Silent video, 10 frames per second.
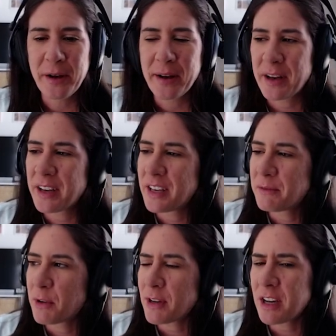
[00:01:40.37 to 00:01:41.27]

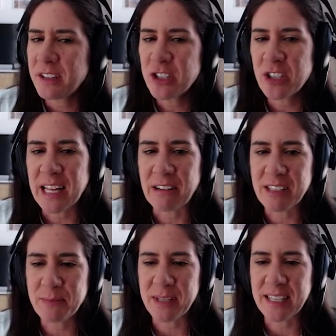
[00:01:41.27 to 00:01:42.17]
What color should the
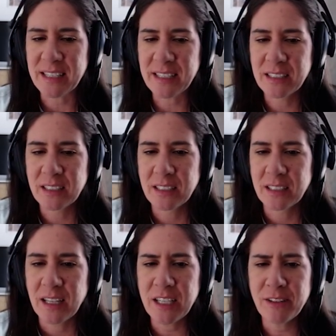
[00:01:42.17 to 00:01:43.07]
house be?
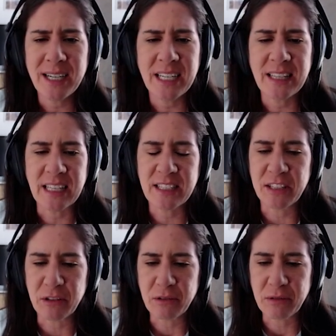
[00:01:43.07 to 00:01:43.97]
I don't want anything
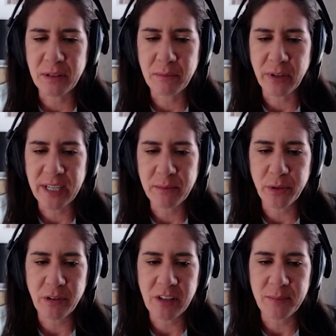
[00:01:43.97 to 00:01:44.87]
too bright and
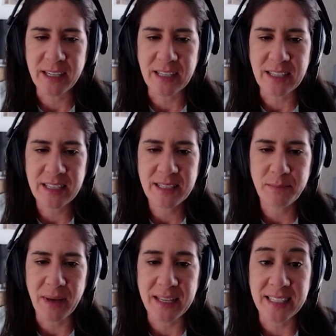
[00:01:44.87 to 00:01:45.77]
bold
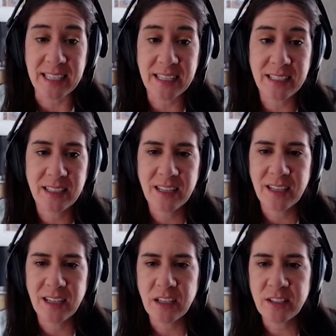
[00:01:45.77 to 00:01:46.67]
because Bessie
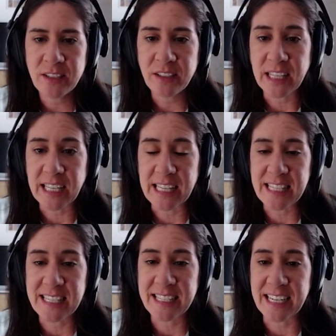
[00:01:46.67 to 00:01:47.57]
certainly
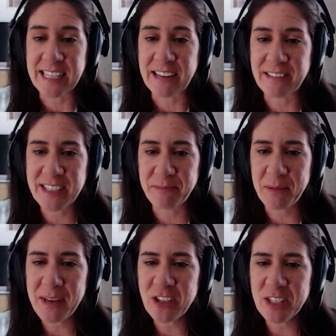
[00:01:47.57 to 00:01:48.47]
needs to stand out, so
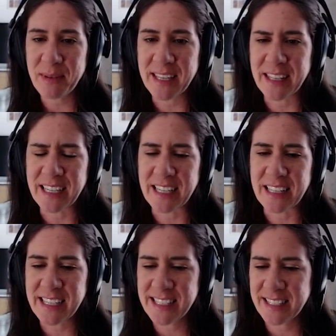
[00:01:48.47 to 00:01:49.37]
maybe I'll just make it like a
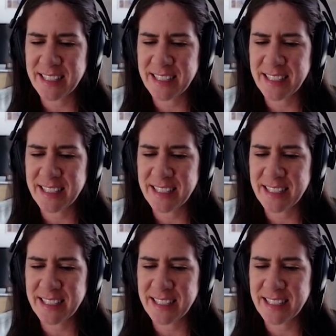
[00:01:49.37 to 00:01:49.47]
nice